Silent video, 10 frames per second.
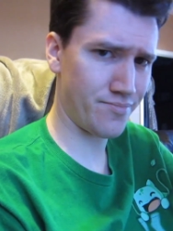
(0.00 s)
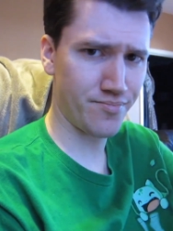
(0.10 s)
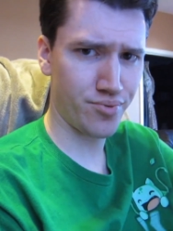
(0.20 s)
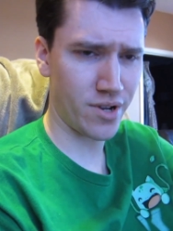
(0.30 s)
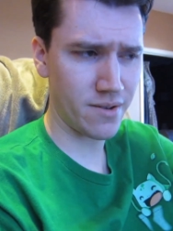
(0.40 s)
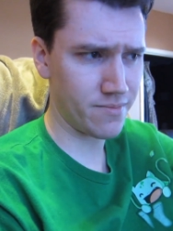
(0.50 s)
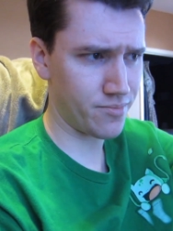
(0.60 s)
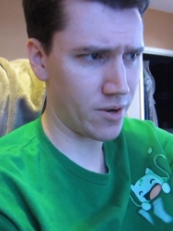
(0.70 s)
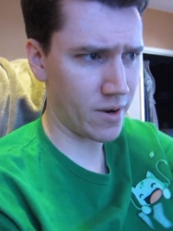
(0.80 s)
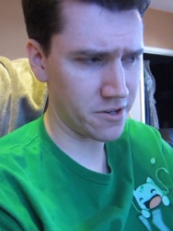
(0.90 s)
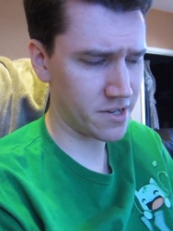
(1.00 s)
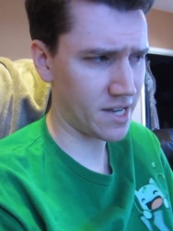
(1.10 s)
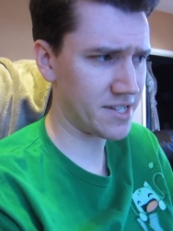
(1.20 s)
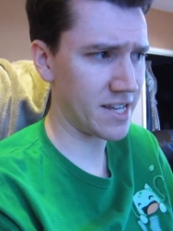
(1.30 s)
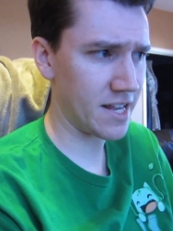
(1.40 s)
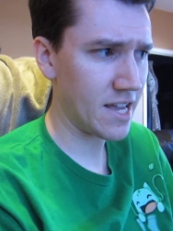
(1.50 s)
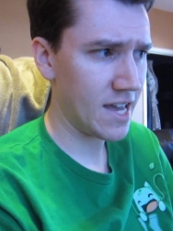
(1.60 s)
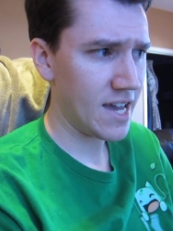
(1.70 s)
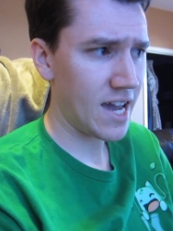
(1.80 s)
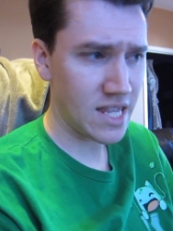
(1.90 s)
pre pre rendered cutscene,
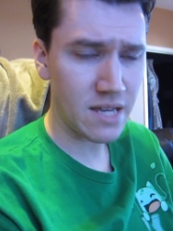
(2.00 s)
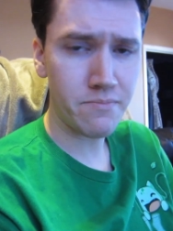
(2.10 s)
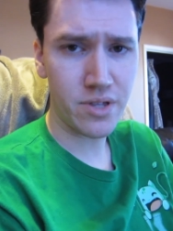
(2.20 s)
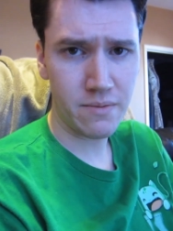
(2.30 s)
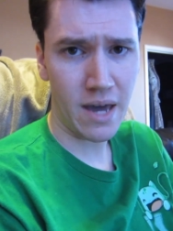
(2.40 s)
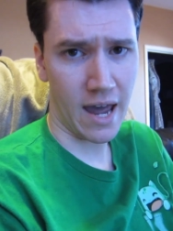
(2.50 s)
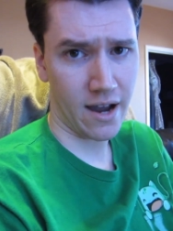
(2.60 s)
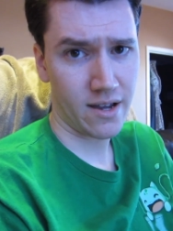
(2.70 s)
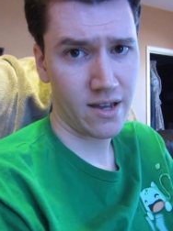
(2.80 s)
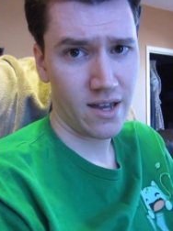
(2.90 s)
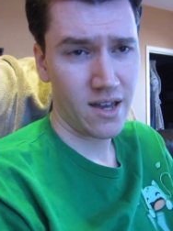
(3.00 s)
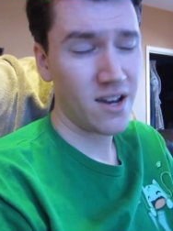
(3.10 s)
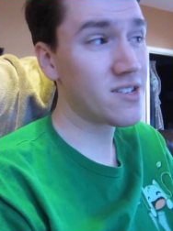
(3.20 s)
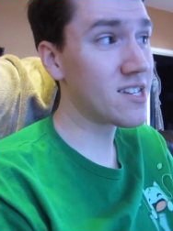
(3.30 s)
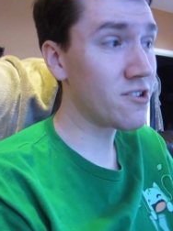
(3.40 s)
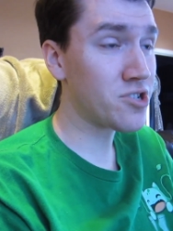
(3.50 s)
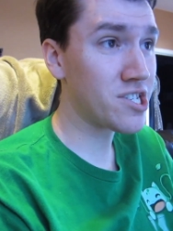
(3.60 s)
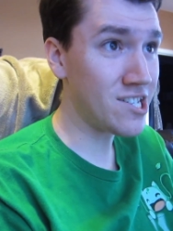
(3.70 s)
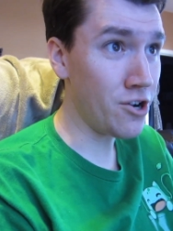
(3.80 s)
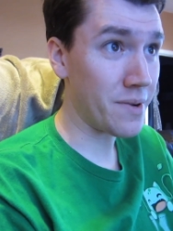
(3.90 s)
and then put it back. Which is so
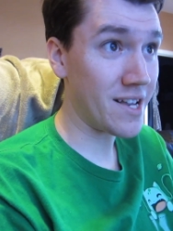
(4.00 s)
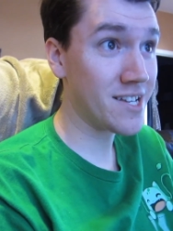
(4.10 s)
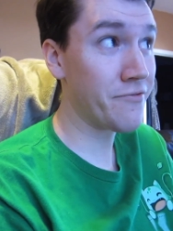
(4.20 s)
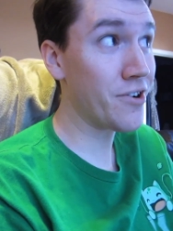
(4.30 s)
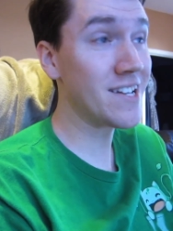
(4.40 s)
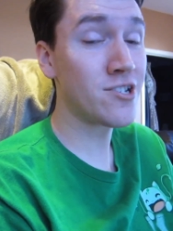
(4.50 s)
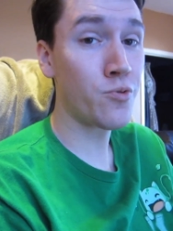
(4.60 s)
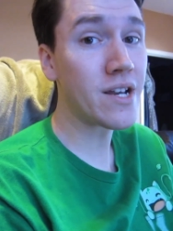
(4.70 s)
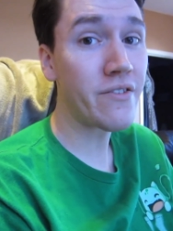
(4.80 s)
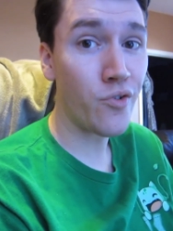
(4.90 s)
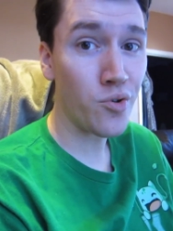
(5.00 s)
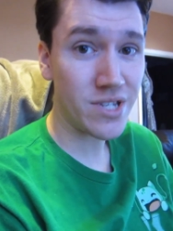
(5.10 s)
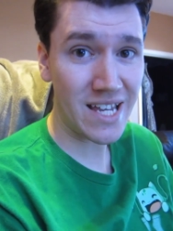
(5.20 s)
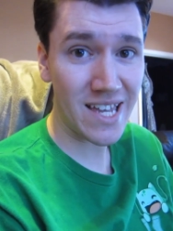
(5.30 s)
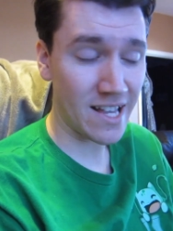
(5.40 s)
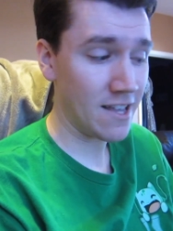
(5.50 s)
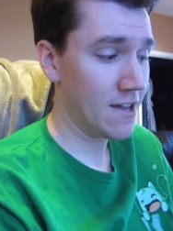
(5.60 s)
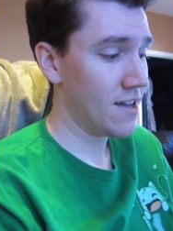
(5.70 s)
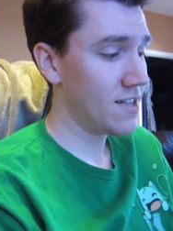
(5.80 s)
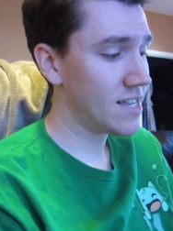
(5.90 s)
stupid. It's freaking 2014.
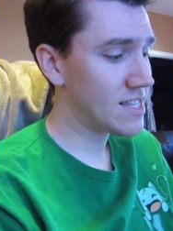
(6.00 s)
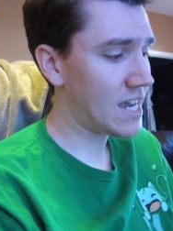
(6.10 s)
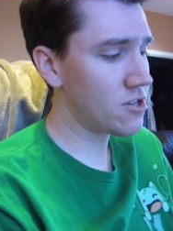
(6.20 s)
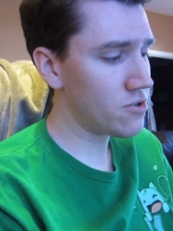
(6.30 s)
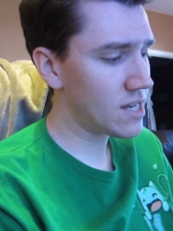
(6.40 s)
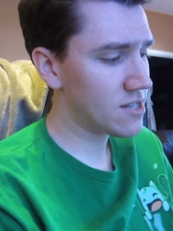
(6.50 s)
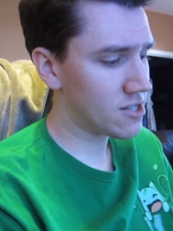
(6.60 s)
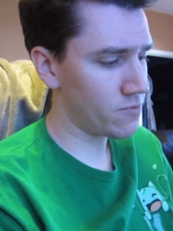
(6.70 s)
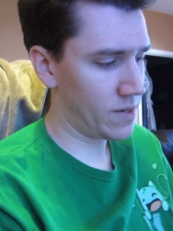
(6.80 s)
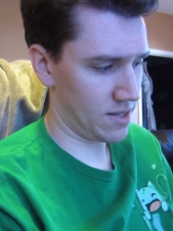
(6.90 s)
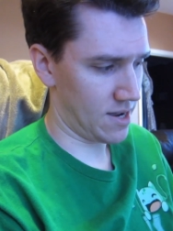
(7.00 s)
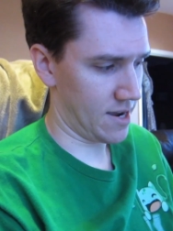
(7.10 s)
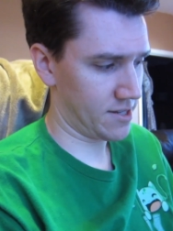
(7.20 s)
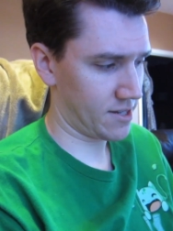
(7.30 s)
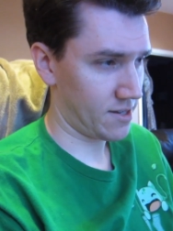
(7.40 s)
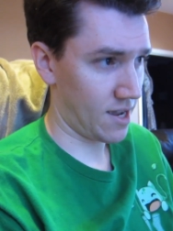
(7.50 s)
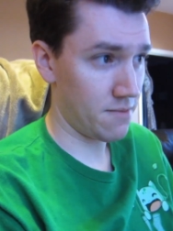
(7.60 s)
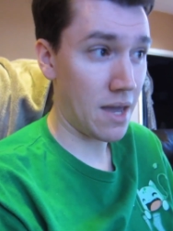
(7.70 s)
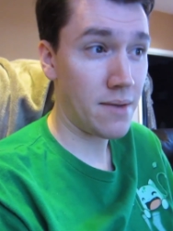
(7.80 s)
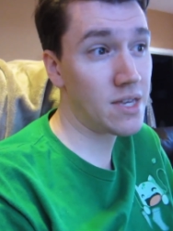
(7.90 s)
Nintendo needs to realize,
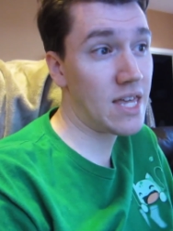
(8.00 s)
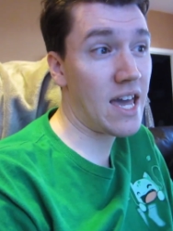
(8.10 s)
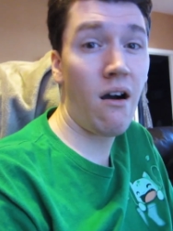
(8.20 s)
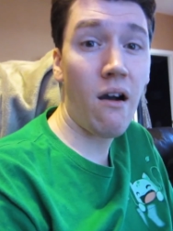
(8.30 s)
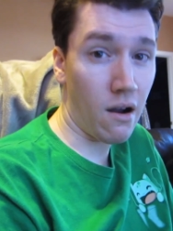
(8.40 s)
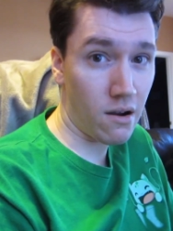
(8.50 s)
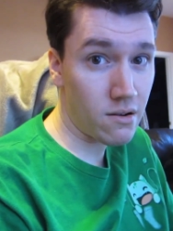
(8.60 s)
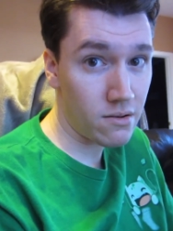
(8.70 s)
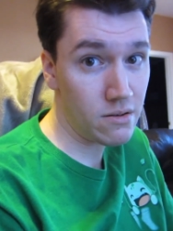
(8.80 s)
and maybe they are,